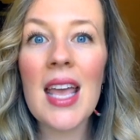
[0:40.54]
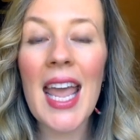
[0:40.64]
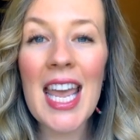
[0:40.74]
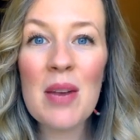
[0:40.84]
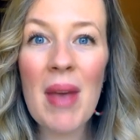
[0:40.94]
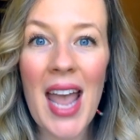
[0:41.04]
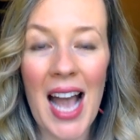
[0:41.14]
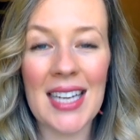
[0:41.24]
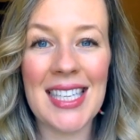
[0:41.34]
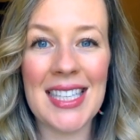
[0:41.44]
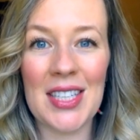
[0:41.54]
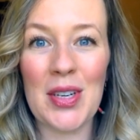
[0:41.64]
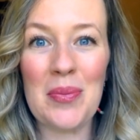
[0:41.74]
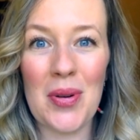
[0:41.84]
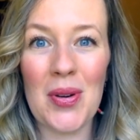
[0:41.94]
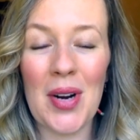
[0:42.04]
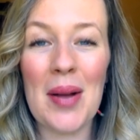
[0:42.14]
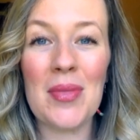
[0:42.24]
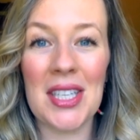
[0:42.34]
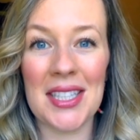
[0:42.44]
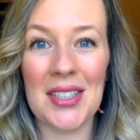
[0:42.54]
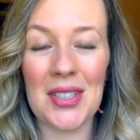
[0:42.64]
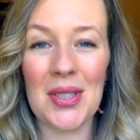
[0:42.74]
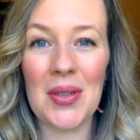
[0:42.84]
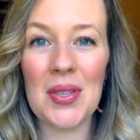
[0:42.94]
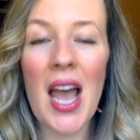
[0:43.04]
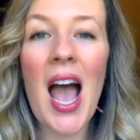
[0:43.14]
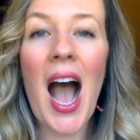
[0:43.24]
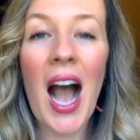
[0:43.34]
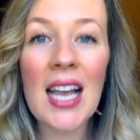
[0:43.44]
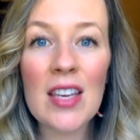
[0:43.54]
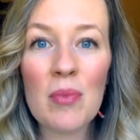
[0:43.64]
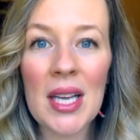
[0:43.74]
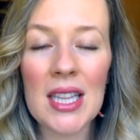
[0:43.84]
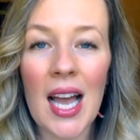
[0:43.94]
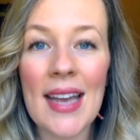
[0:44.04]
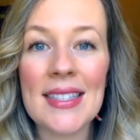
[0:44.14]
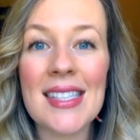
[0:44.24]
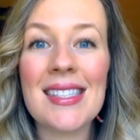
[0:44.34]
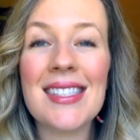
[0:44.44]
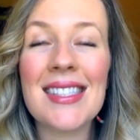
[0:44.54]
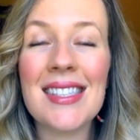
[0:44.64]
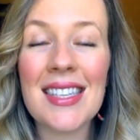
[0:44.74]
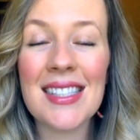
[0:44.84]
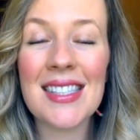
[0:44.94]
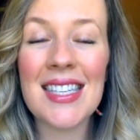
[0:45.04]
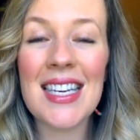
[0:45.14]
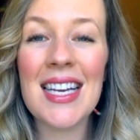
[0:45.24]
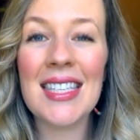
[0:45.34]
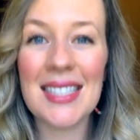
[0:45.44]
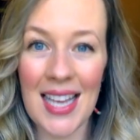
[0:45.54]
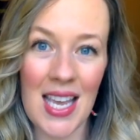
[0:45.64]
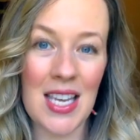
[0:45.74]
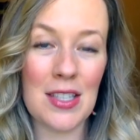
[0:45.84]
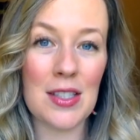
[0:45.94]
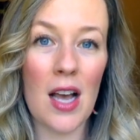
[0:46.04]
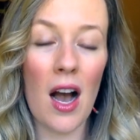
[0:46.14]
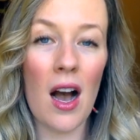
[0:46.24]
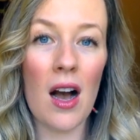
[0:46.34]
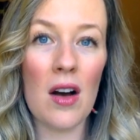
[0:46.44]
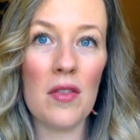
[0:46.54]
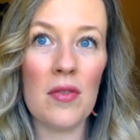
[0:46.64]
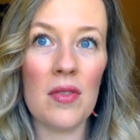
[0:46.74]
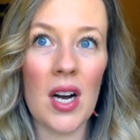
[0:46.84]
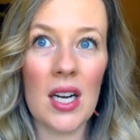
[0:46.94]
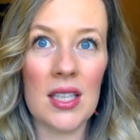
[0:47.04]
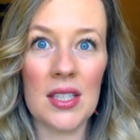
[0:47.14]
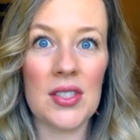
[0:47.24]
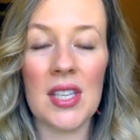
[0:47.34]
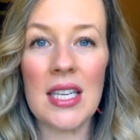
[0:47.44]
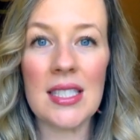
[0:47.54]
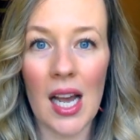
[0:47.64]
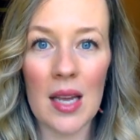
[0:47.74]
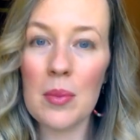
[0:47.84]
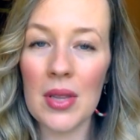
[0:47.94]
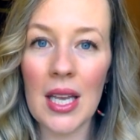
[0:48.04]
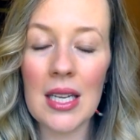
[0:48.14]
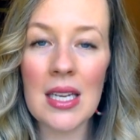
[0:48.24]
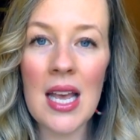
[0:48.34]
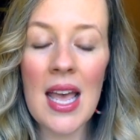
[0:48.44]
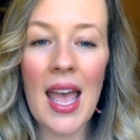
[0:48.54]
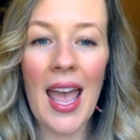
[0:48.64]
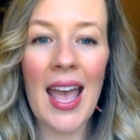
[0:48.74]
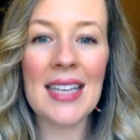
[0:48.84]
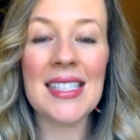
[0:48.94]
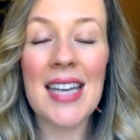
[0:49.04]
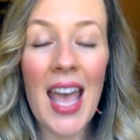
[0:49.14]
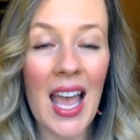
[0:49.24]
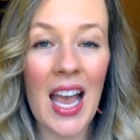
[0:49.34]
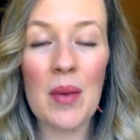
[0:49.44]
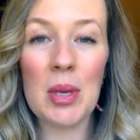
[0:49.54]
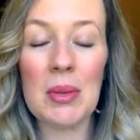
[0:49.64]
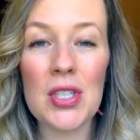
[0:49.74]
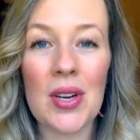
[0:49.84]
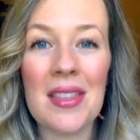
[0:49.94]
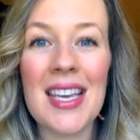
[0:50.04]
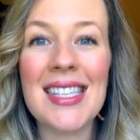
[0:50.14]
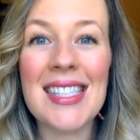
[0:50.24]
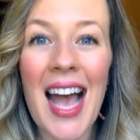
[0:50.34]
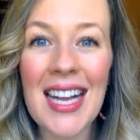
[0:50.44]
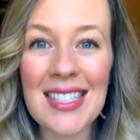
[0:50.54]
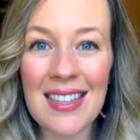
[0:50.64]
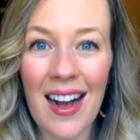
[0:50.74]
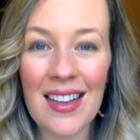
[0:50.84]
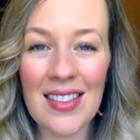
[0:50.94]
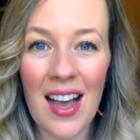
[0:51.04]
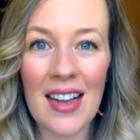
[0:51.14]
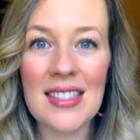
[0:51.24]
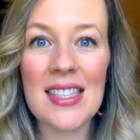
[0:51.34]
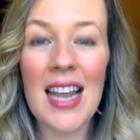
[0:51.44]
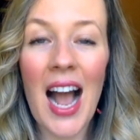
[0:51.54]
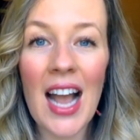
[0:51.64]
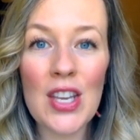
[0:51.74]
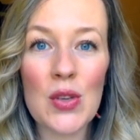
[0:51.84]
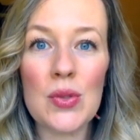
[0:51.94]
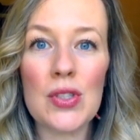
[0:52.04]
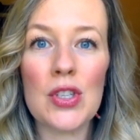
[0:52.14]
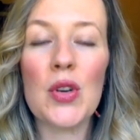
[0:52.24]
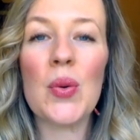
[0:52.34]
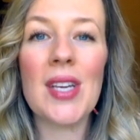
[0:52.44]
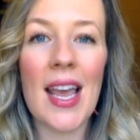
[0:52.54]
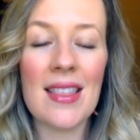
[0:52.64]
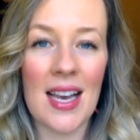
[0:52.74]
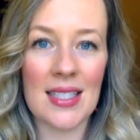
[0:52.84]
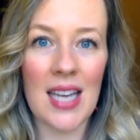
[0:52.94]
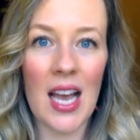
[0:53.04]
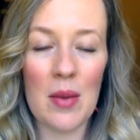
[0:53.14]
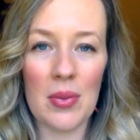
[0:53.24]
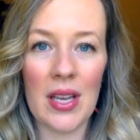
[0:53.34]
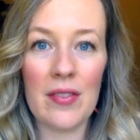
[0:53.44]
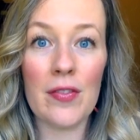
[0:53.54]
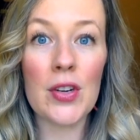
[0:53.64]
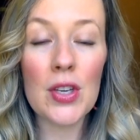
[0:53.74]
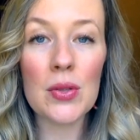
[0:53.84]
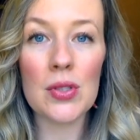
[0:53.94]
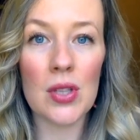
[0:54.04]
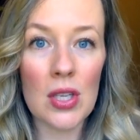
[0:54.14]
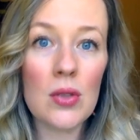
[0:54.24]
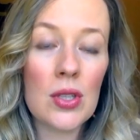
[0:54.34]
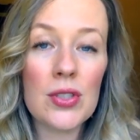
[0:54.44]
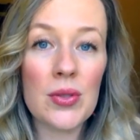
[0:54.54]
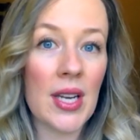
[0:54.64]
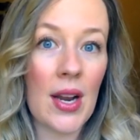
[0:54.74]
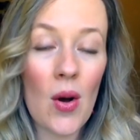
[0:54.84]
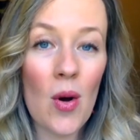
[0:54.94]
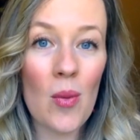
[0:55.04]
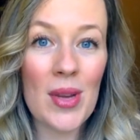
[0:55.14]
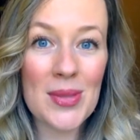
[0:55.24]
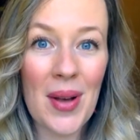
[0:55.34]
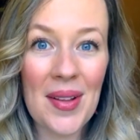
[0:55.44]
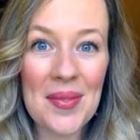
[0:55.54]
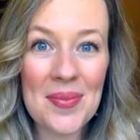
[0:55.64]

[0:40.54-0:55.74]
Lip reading: In my acne clearing program, The Clear Code, I give my clients 60 days of a clear skin diet plan. And today I'm going to be sharing the exact guidelines that I use to create that diet plan for you so that you can do it at home as well.